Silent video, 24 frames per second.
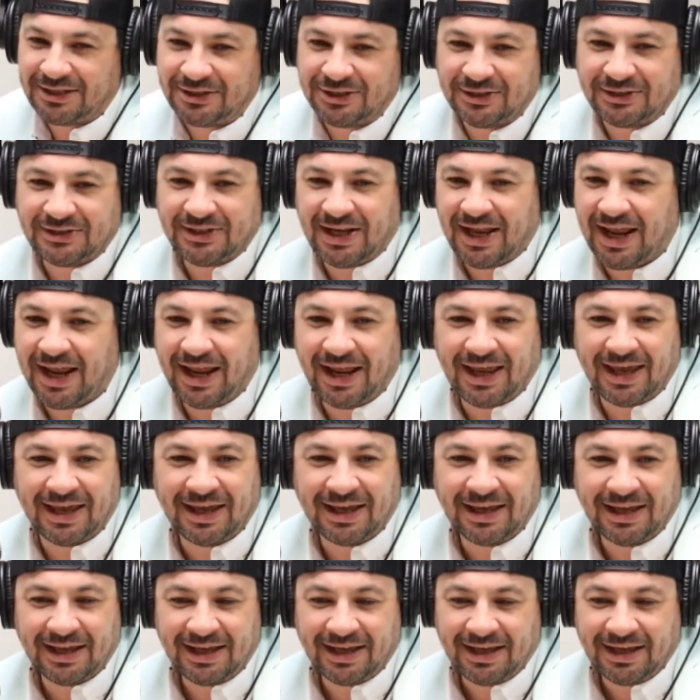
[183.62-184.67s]
And it's just like,
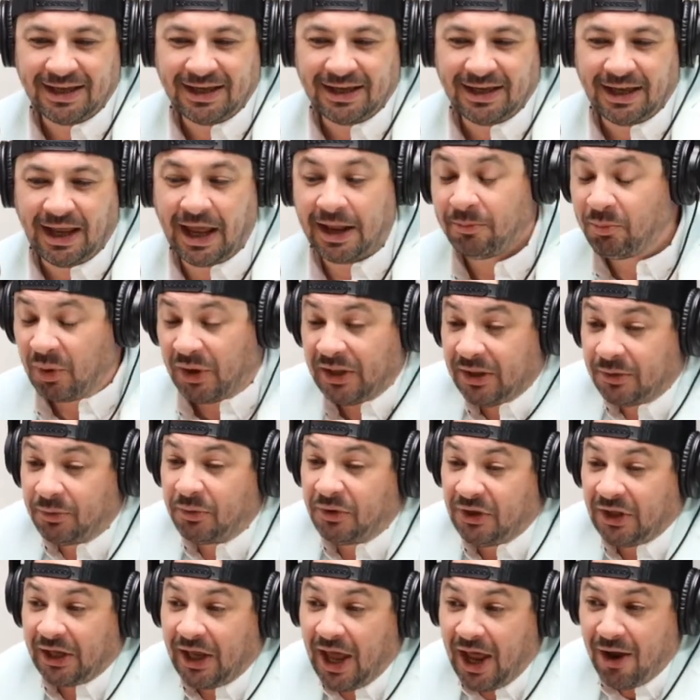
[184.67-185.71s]

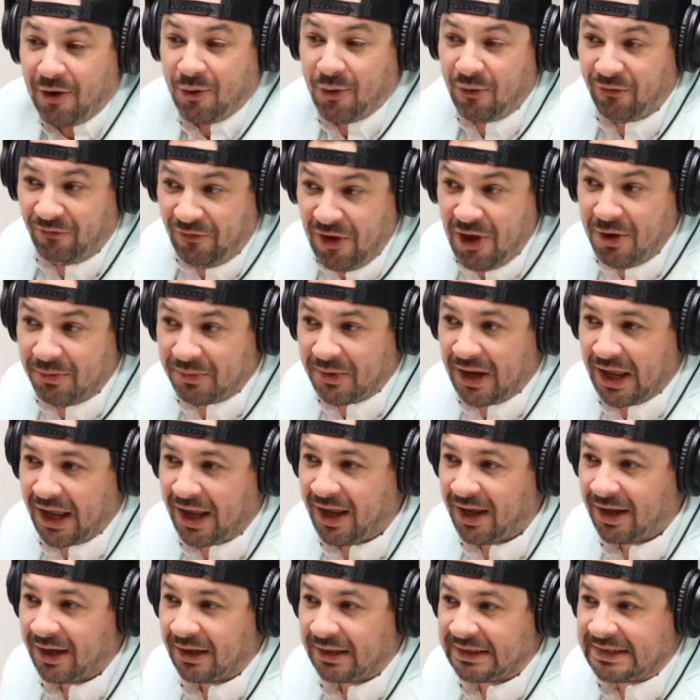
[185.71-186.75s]
but the guy who filmed
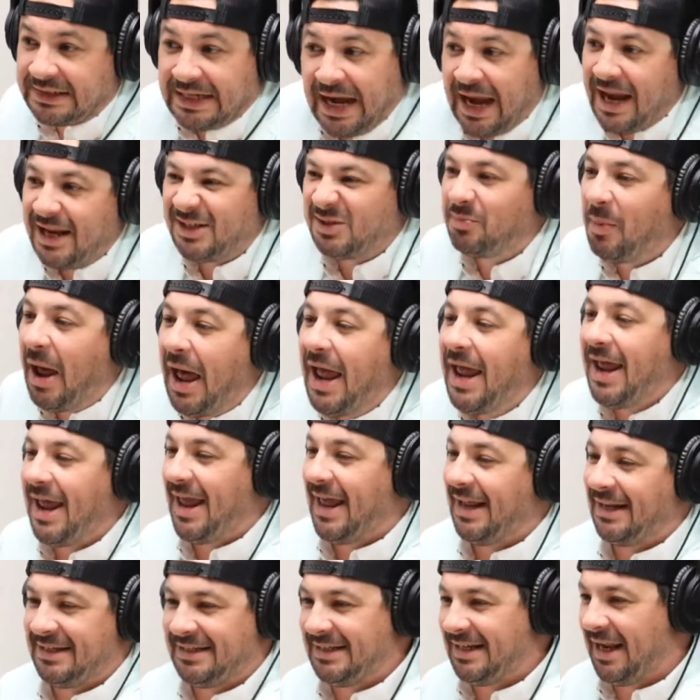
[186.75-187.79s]
it stands by
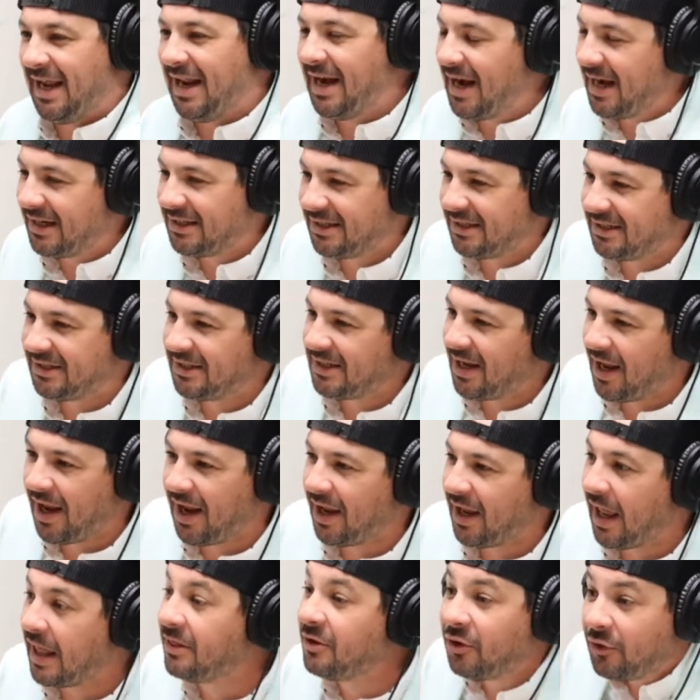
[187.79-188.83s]
it. And it's just
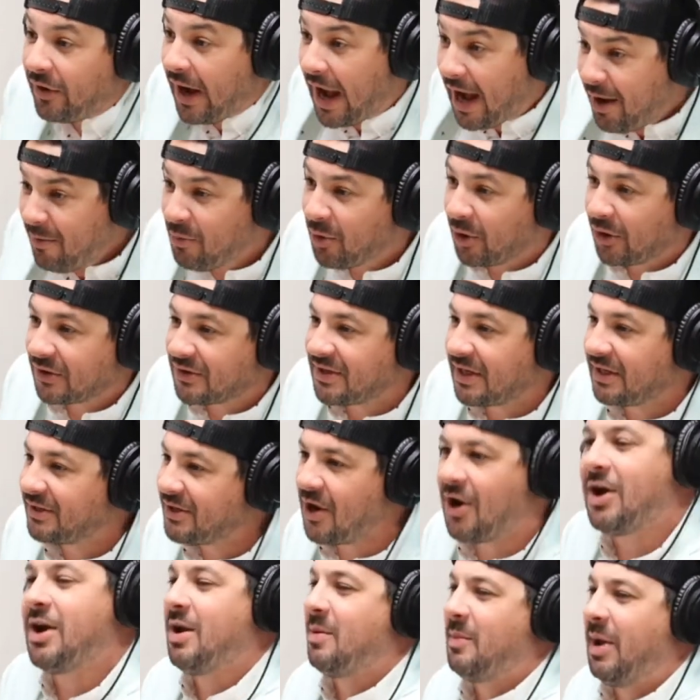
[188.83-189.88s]
like, and they're neighbors. They
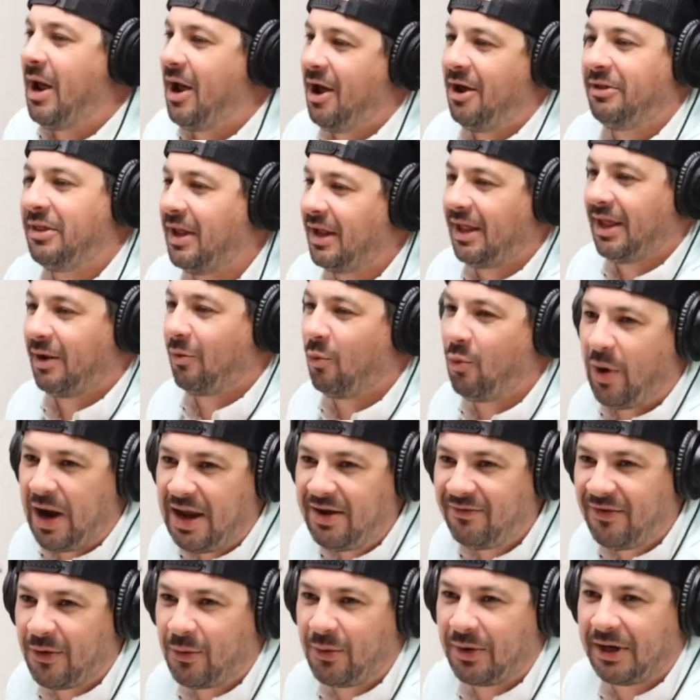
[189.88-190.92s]
talk about how they like
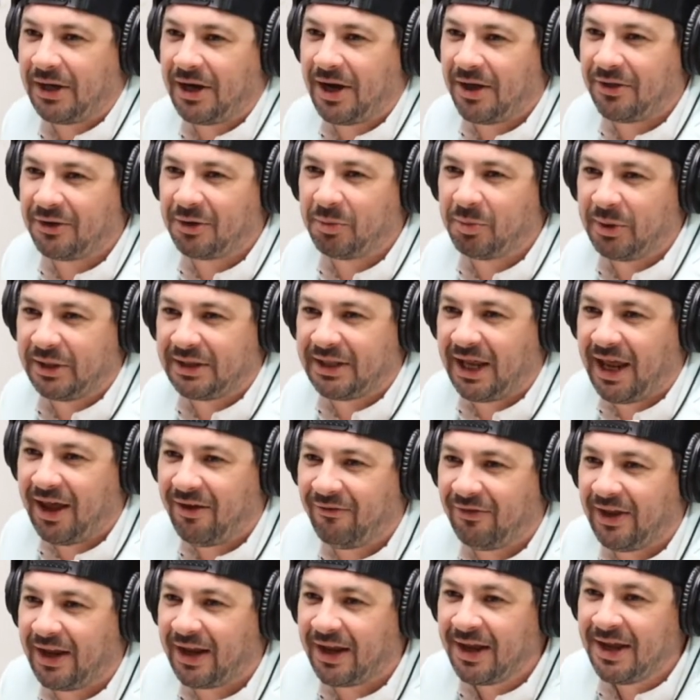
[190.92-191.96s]
wave at one another, but they
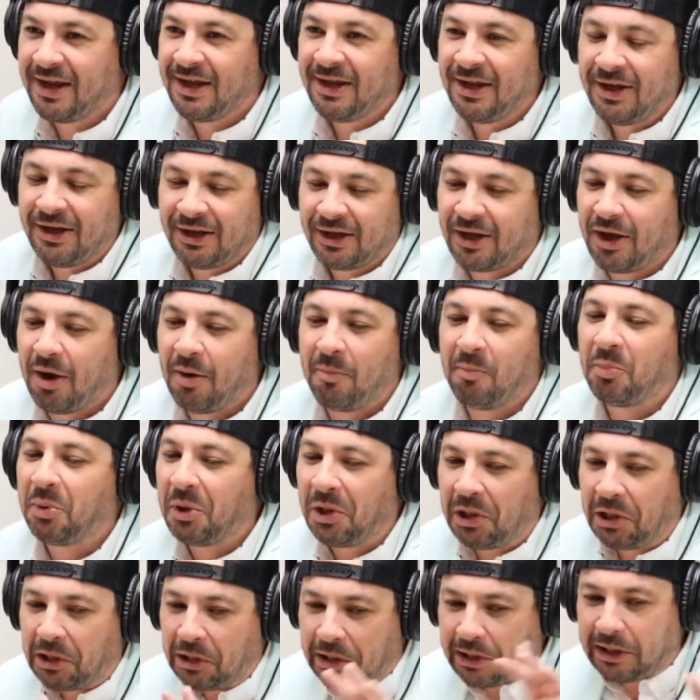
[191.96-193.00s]
have like
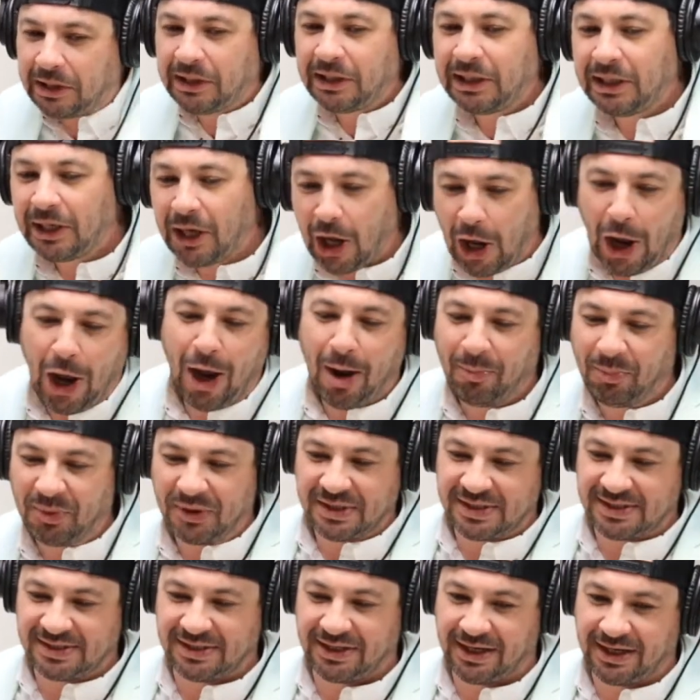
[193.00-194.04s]
completely
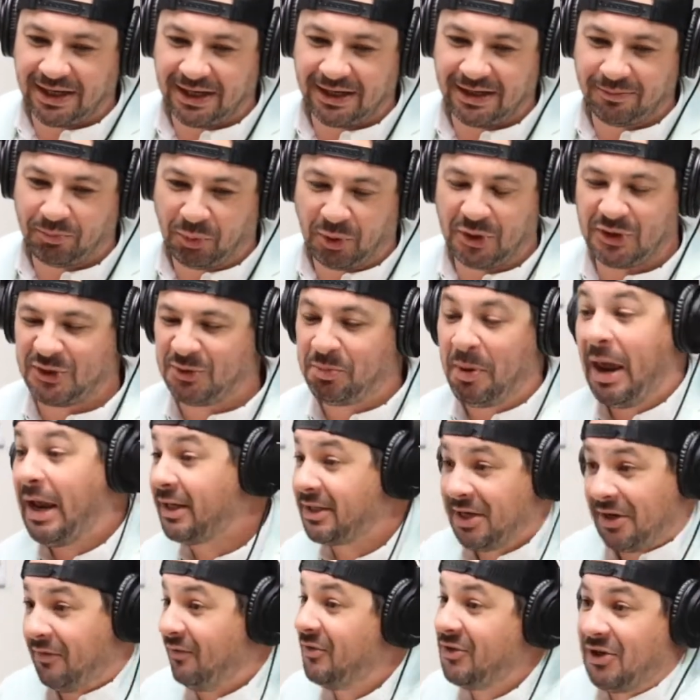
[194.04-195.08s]
opposite
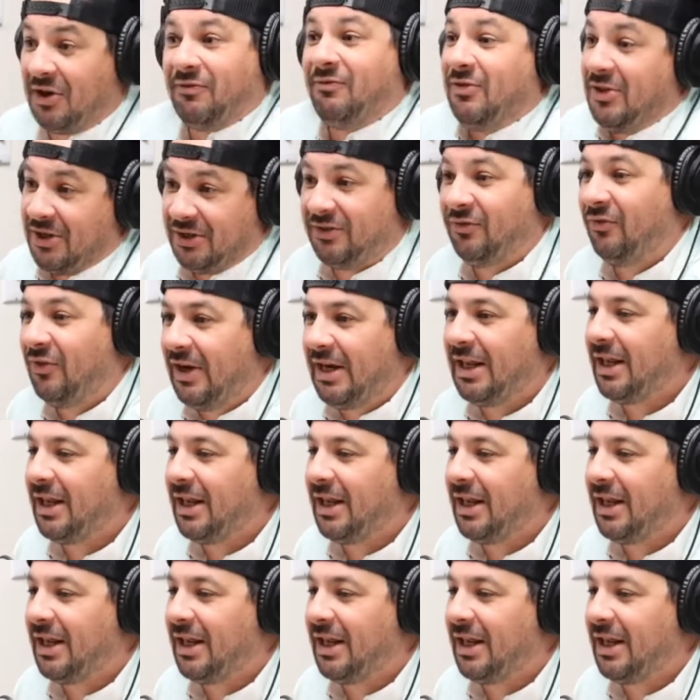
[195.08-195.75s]
perspectives of this